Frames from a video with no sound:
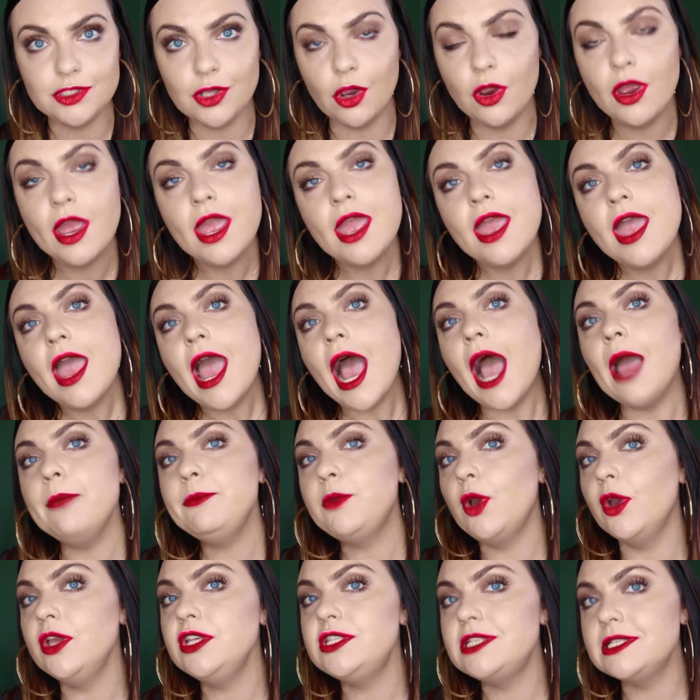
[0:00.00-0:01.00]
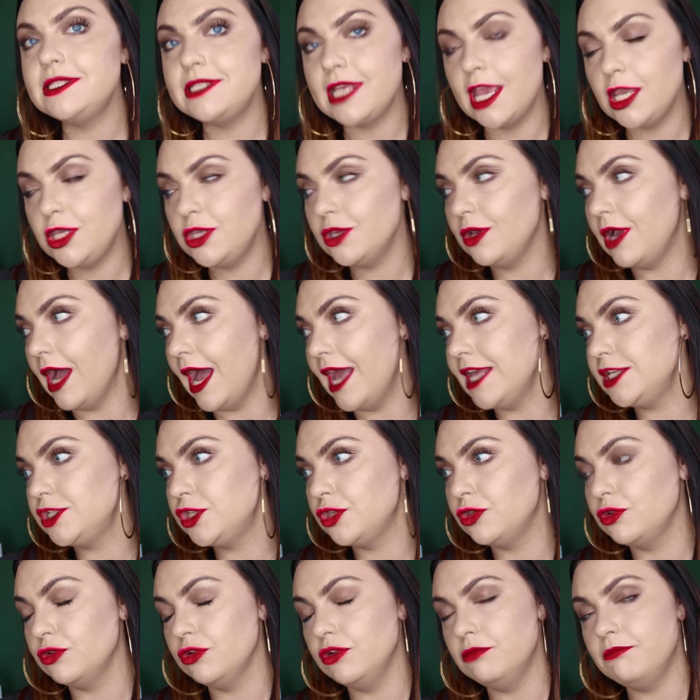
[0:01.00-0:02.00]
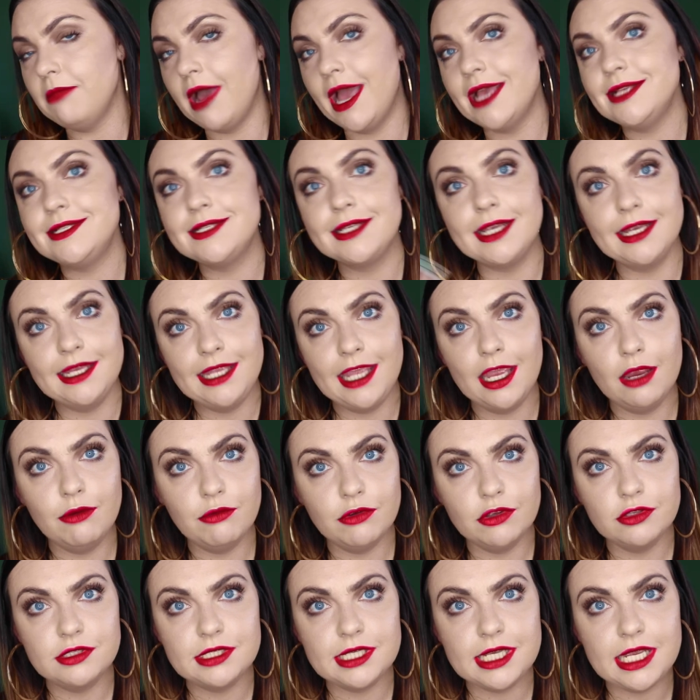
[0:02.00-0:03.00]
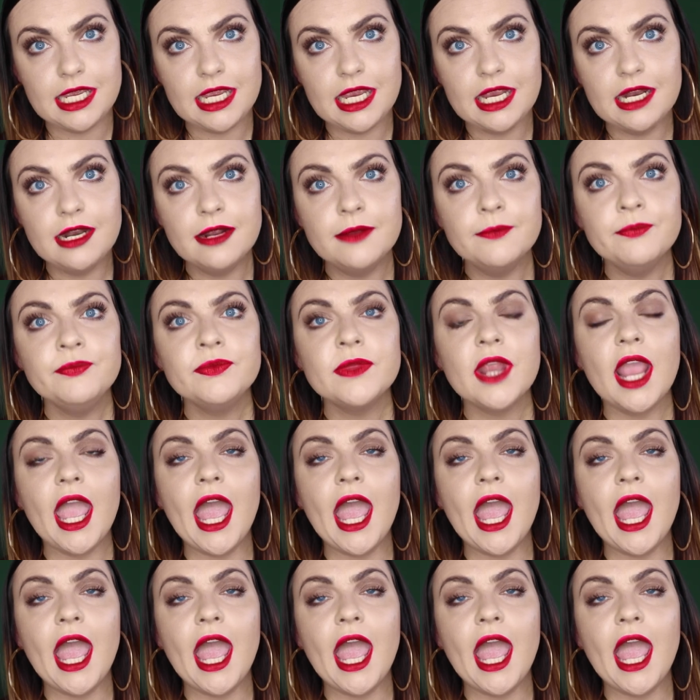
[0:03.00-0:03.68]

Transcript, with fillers: So I'm going to take you guys through my skincare routine